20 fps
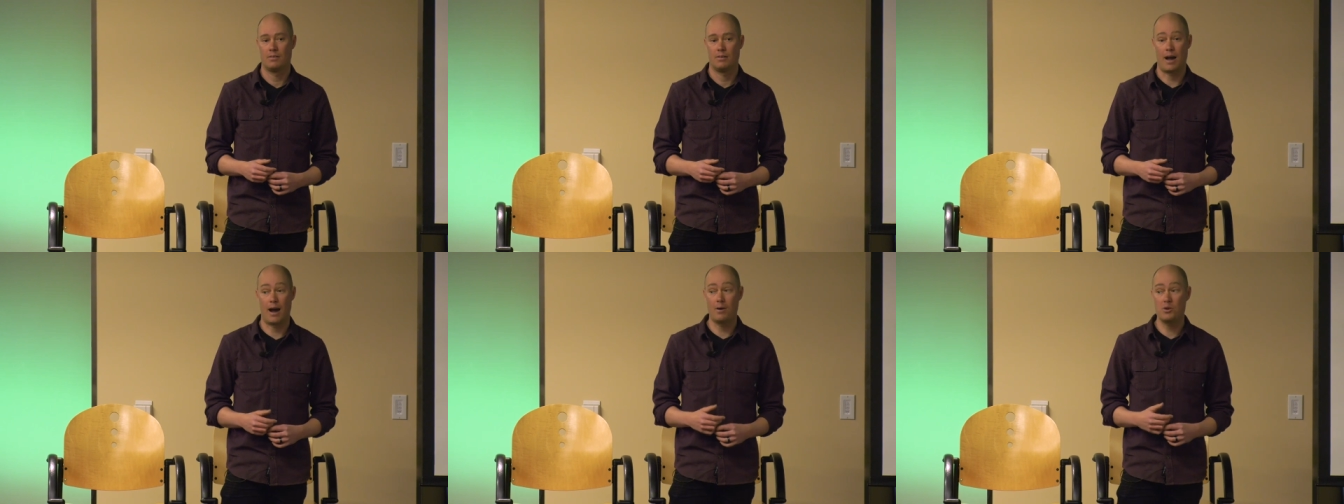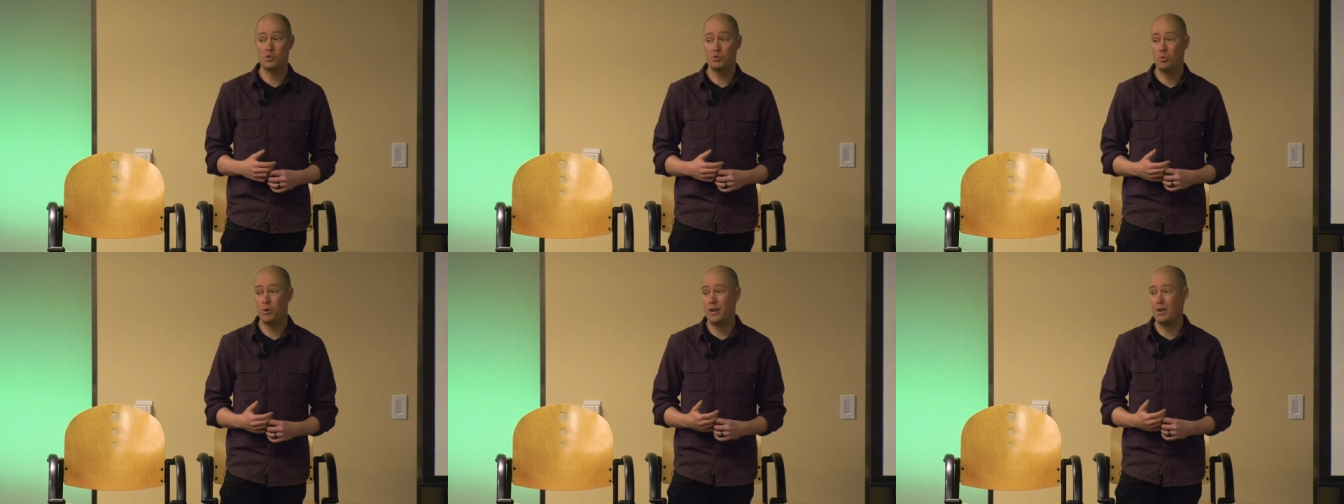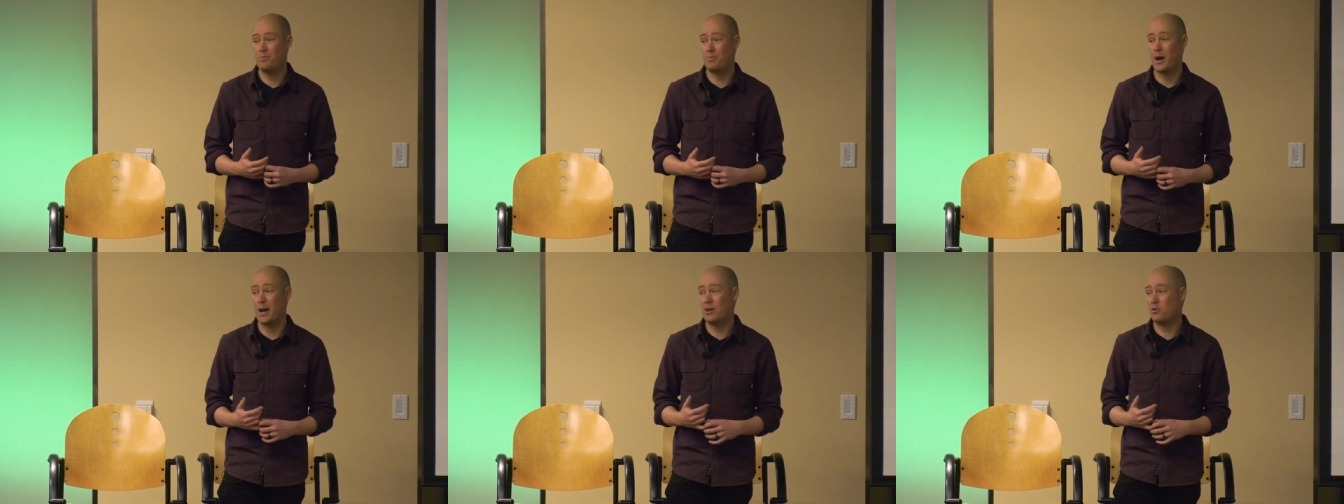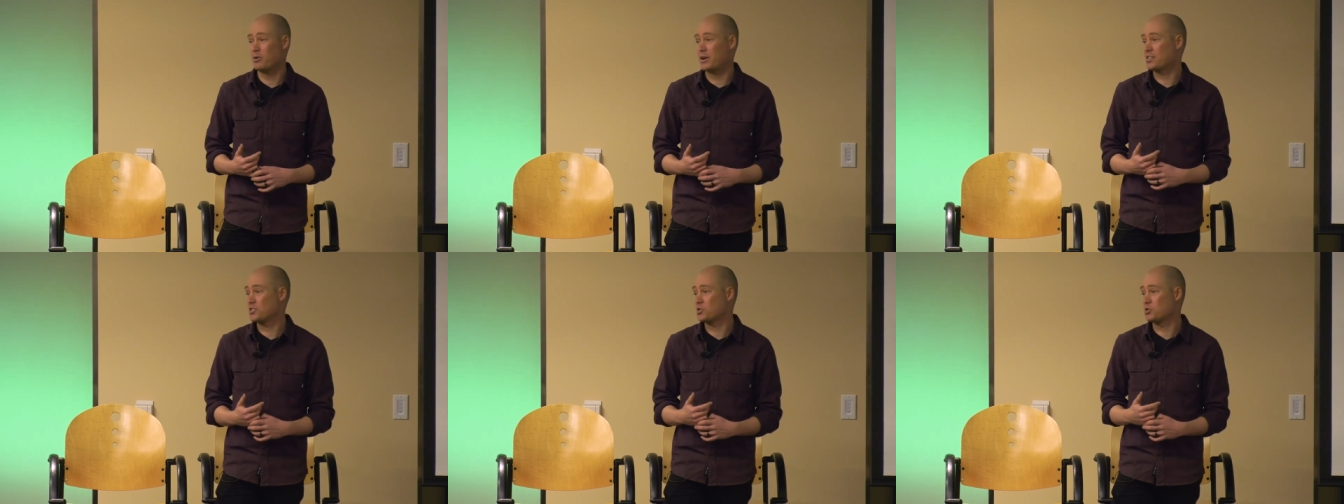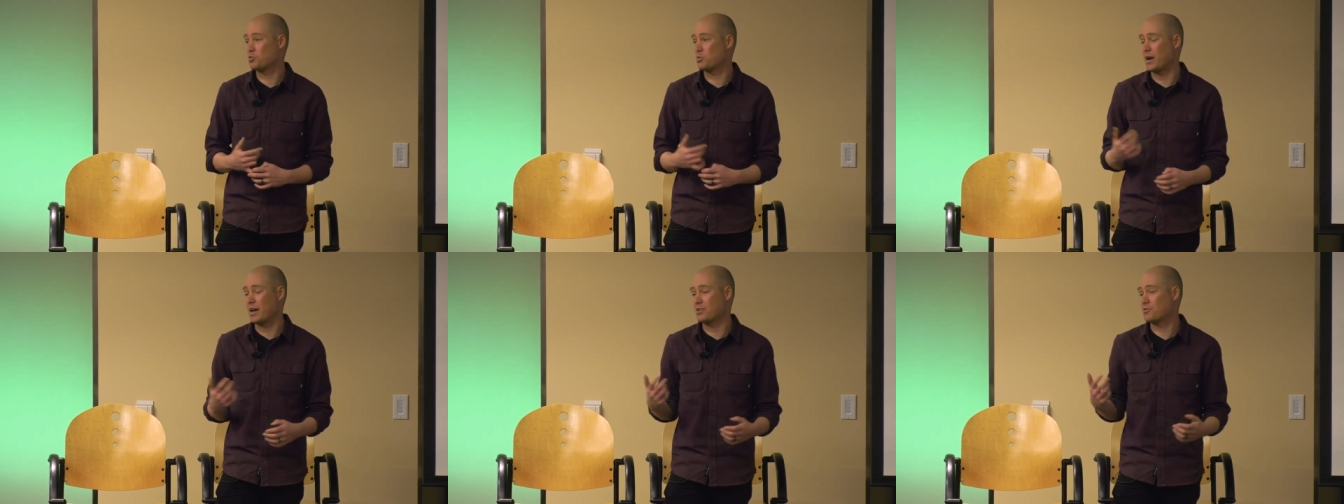I was winning bike
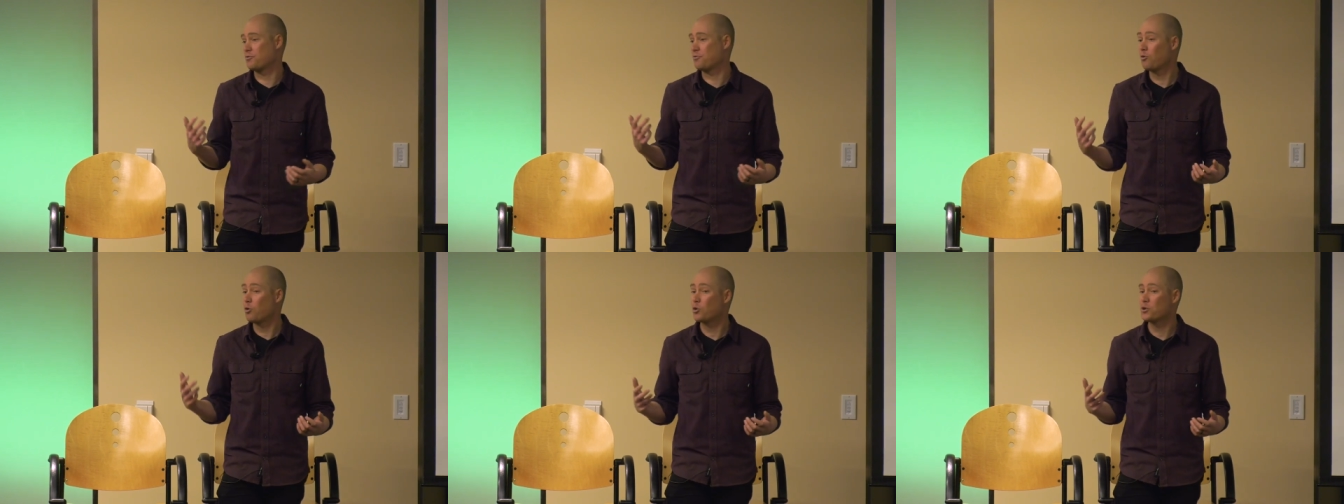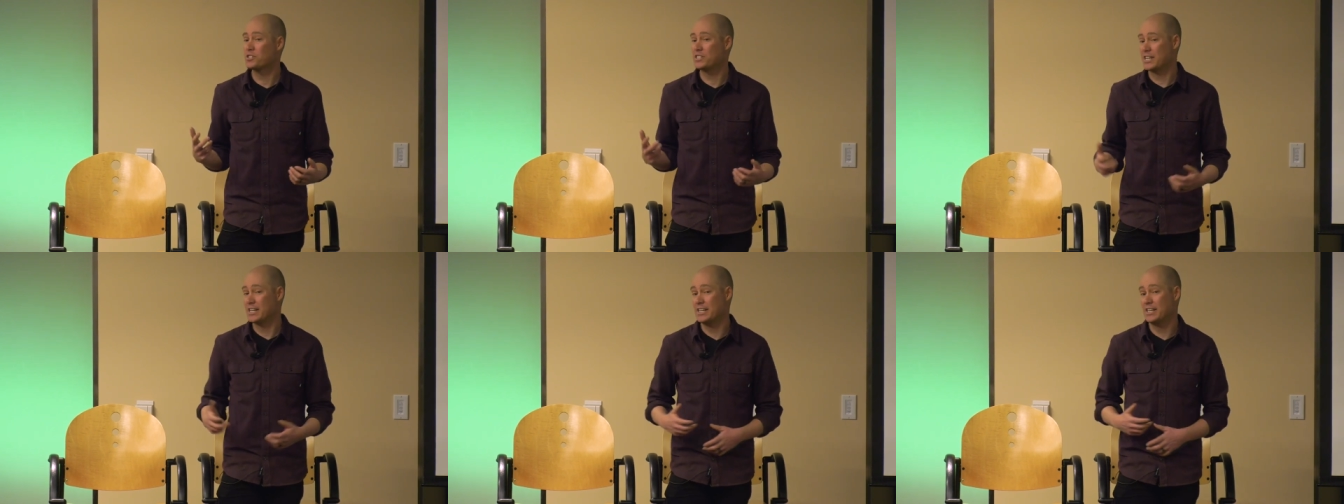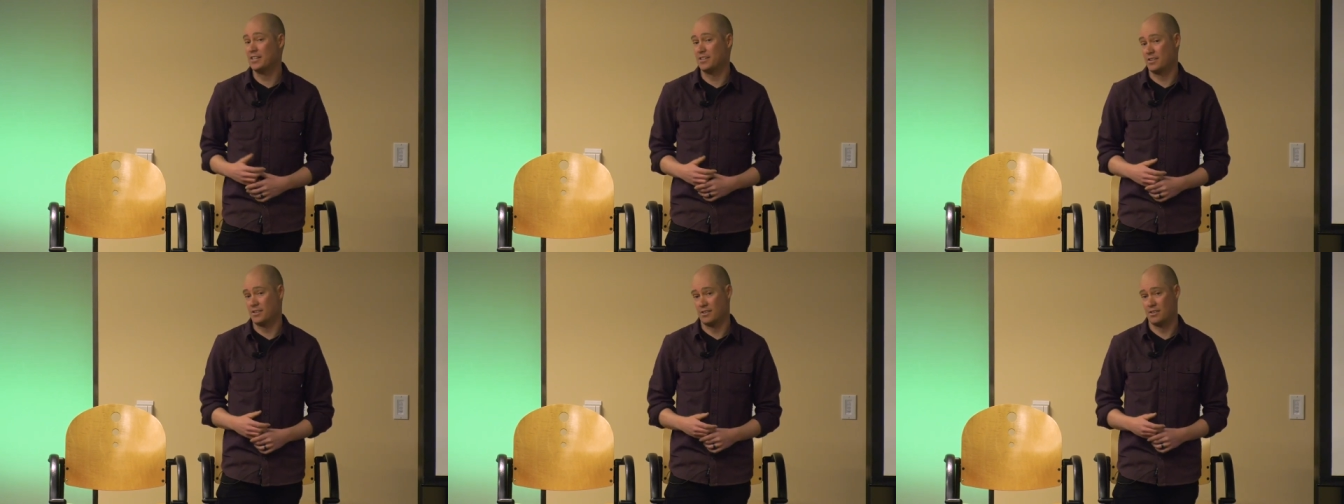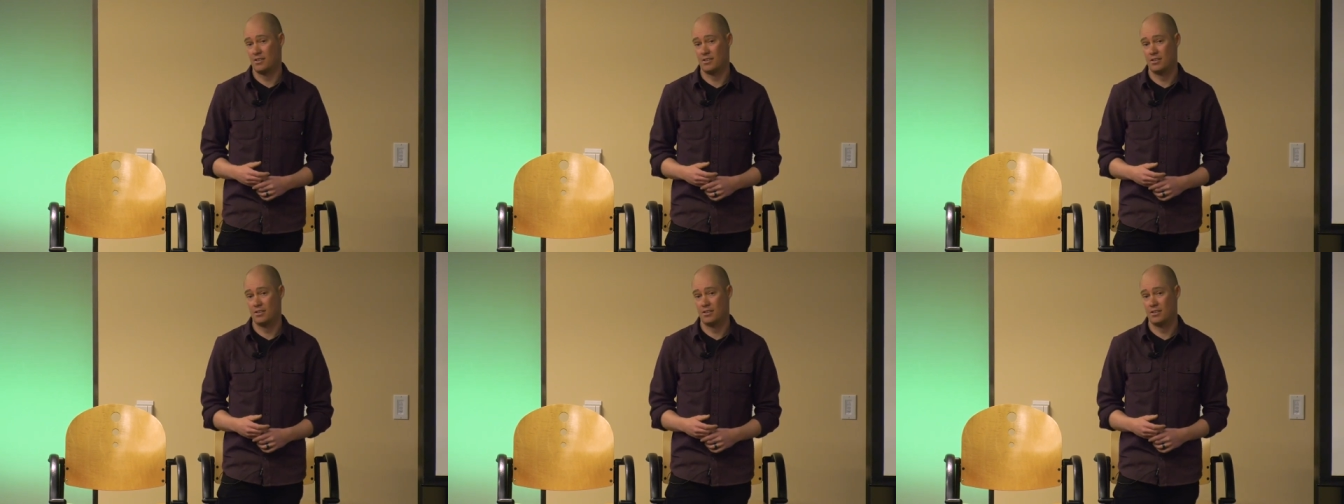races when I was 14.